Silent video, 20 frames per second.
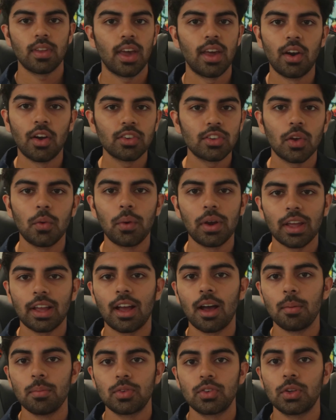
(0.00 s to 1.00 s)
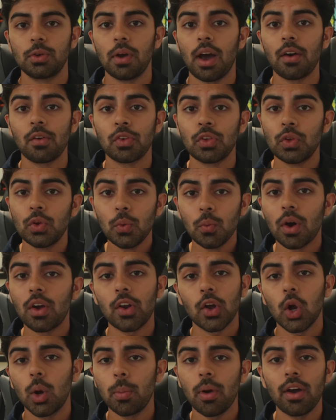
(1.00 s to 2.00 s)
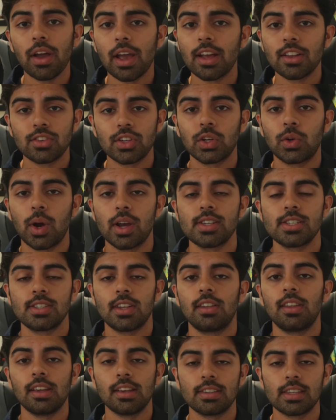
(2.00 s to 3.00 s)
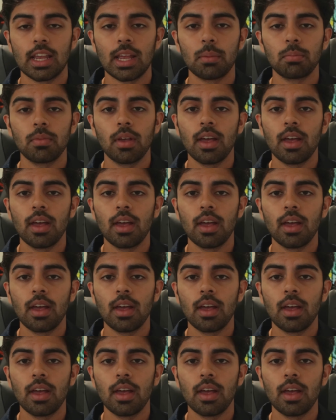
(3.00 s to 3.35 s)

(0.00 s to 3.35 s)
And also, when it comes to how you want to go about answering questions on the exam,